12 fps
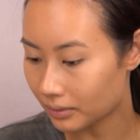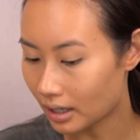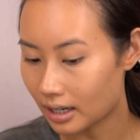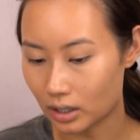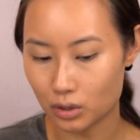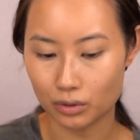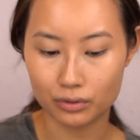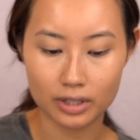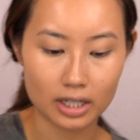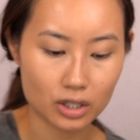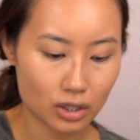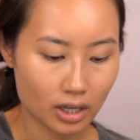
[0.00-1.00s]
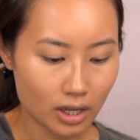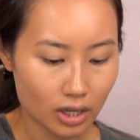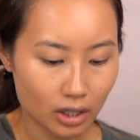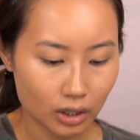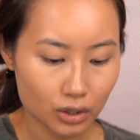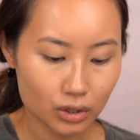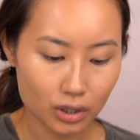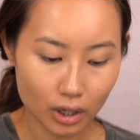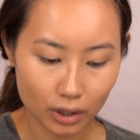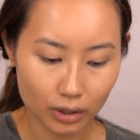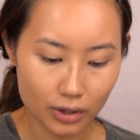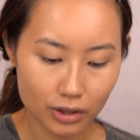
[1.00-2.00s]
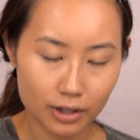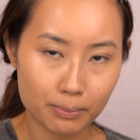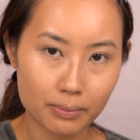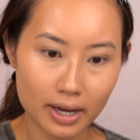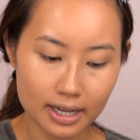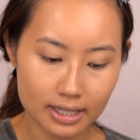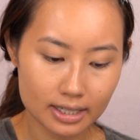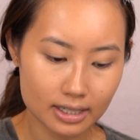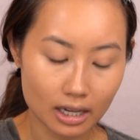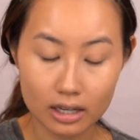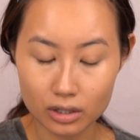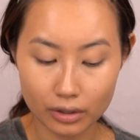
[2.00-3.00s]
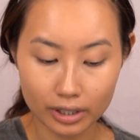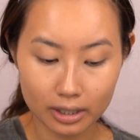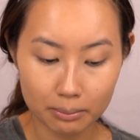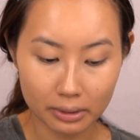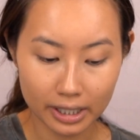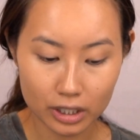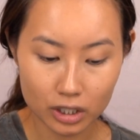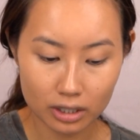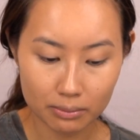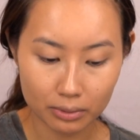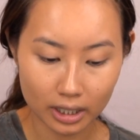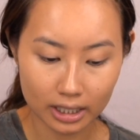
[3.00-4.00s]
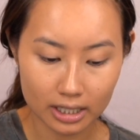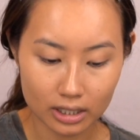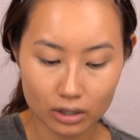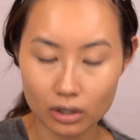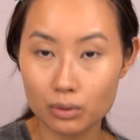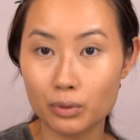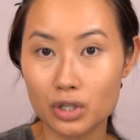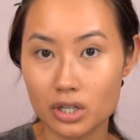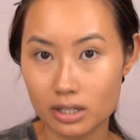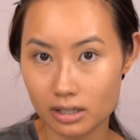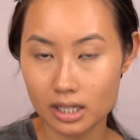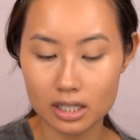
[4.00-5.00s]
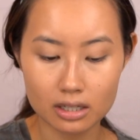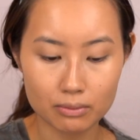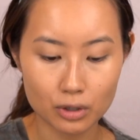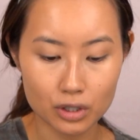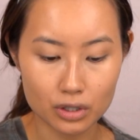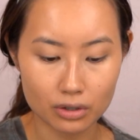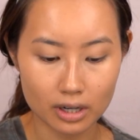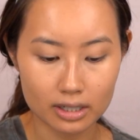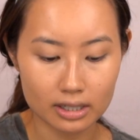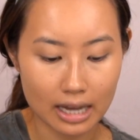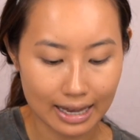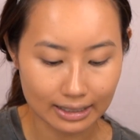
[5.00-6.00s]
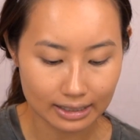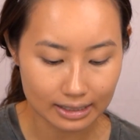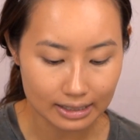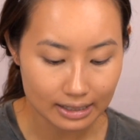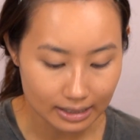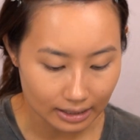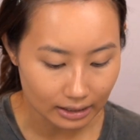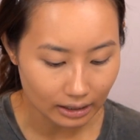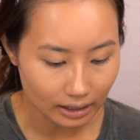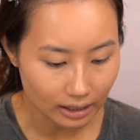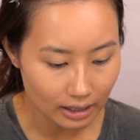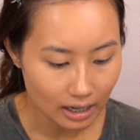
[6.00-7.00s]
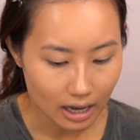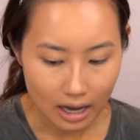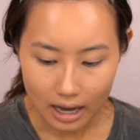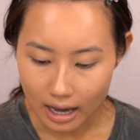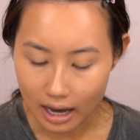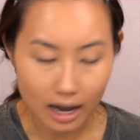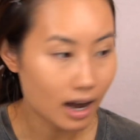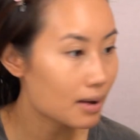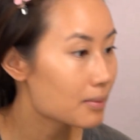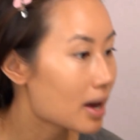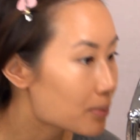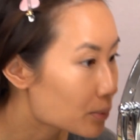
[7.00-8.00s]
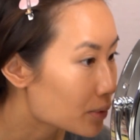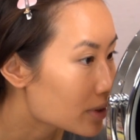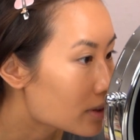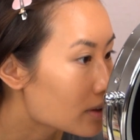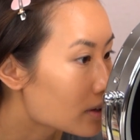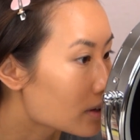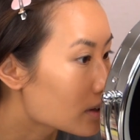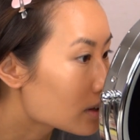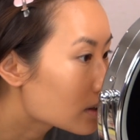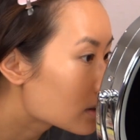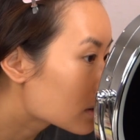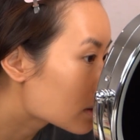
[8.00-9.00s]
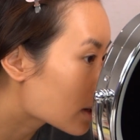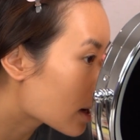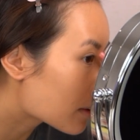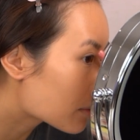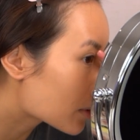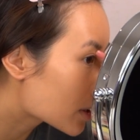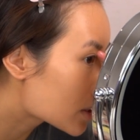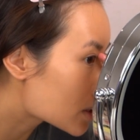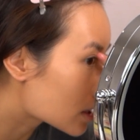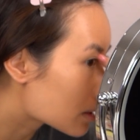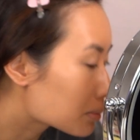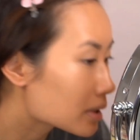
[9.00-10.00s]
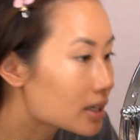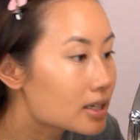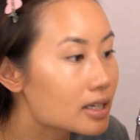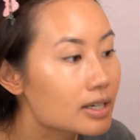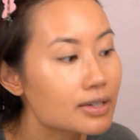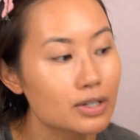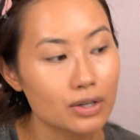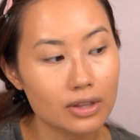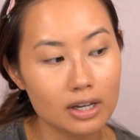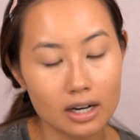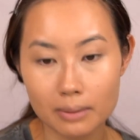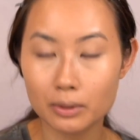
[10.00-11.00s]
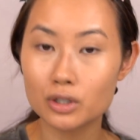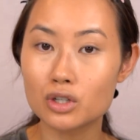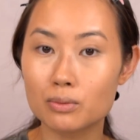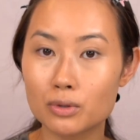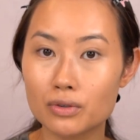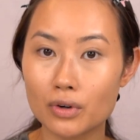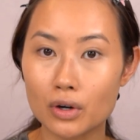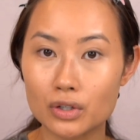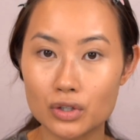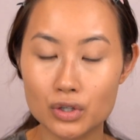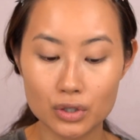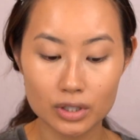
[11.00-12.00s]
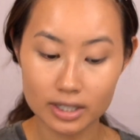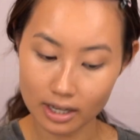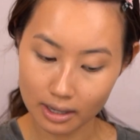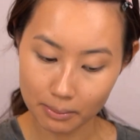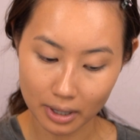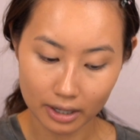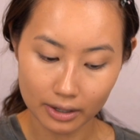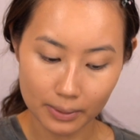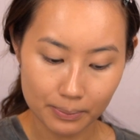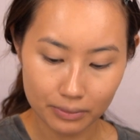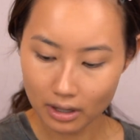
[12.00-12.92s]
natural finish. So the base, complexion product is on, which is tinted moisturizer and concealer. I'm happy with the coverage and the blending, so then I'm going to move on to setting powder.